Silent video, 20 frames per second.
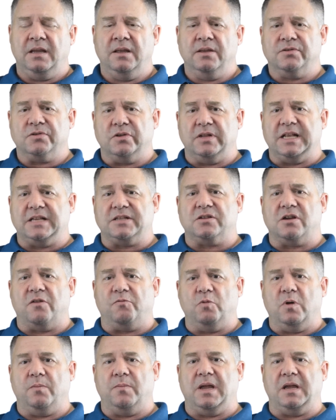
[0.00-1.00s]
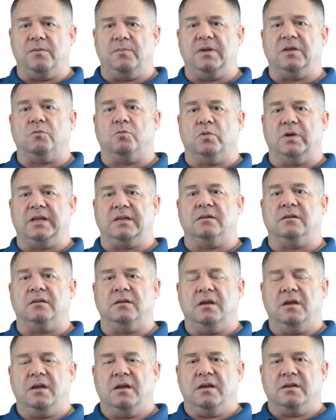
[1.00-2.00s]
So that software may have been
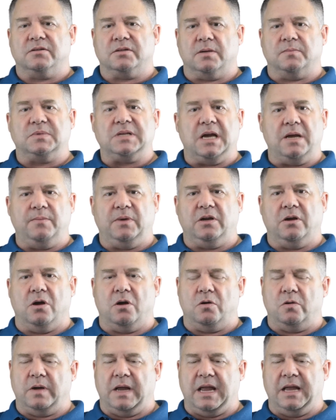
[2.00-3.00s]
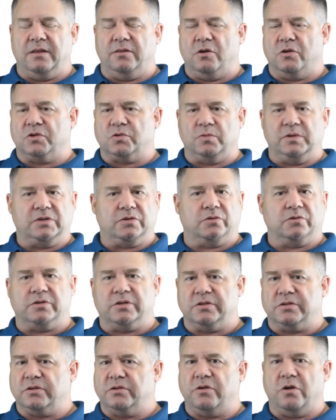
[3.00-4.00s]
written some time ago, and those
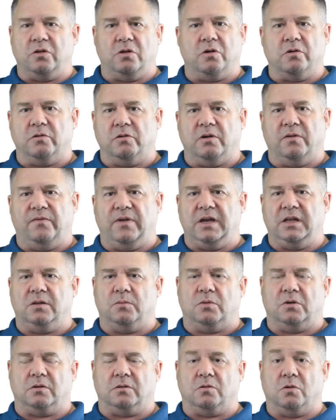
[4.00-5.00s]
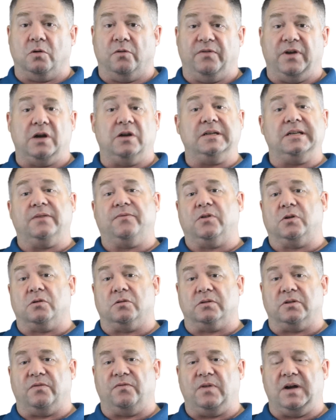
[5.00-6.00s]
resources are no longer available or very
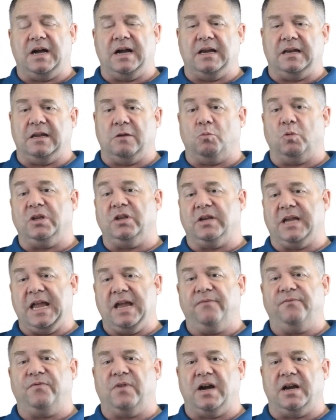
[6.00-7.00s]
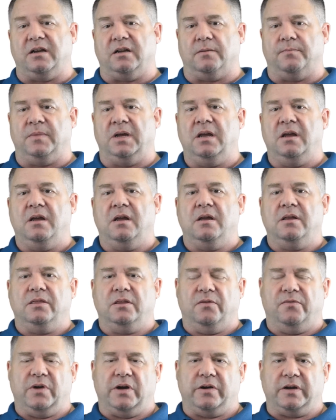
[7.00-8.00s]
difficult to find. And when you can find them,
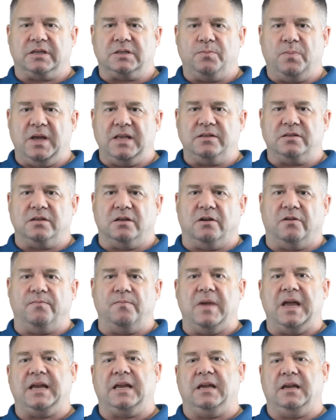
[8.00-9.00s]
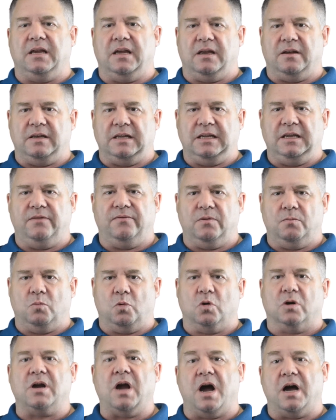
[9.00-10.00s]
they're very expensive, making it even
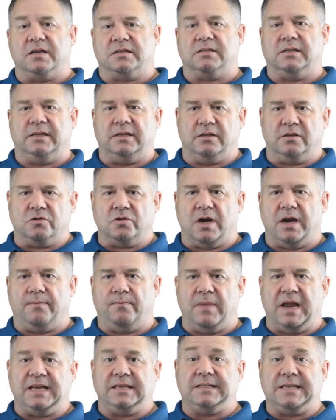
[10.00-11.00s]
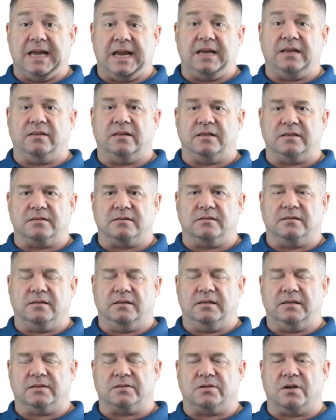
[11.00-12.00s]
more costly to try and maintain
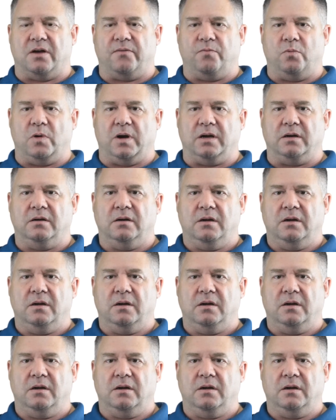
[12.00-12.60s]
this software.